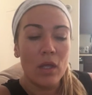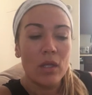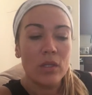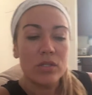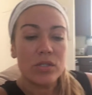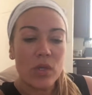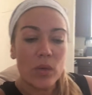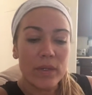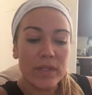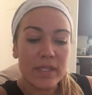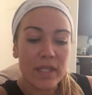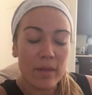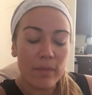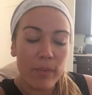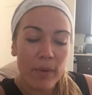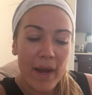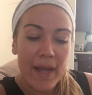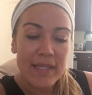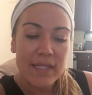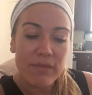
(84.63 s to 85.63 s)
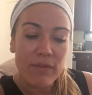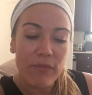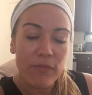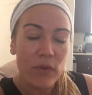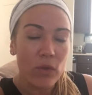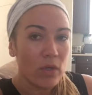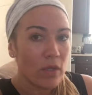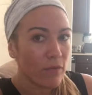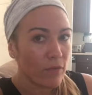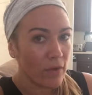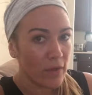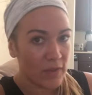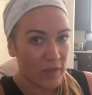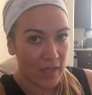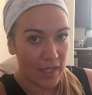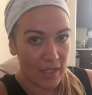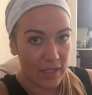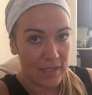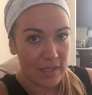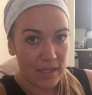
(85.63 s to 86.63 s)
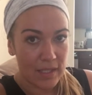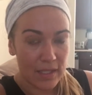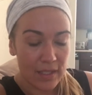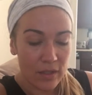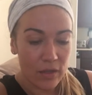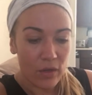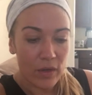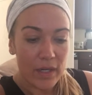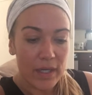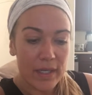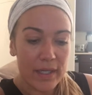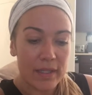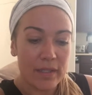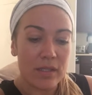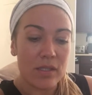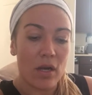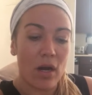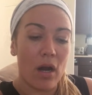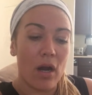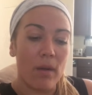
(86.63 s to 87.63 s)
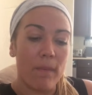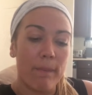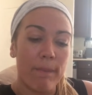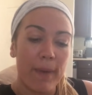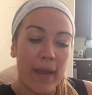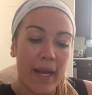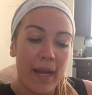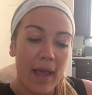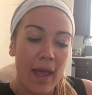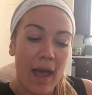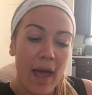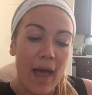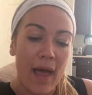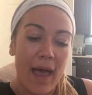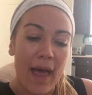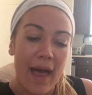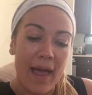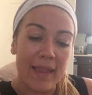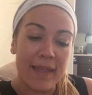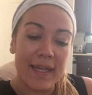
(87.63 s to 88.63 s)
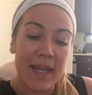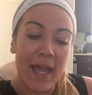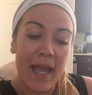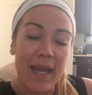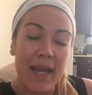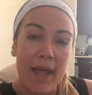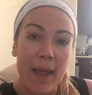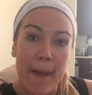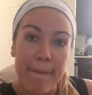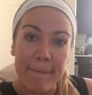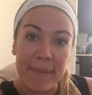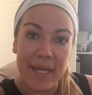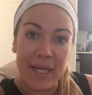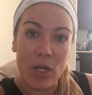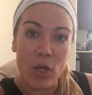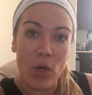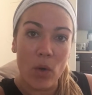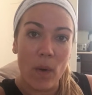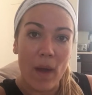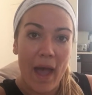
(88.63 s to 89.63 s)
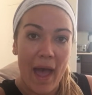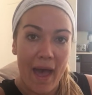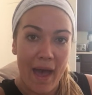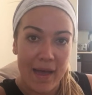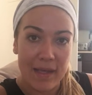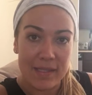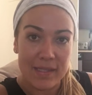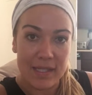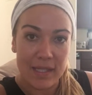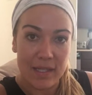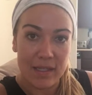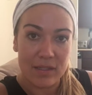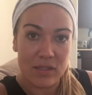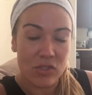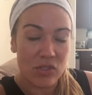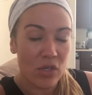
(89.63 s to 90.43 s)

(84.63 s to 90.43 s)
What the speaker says: So it's comprised of a few different things. Key ingredients are beta-alanine amino acid.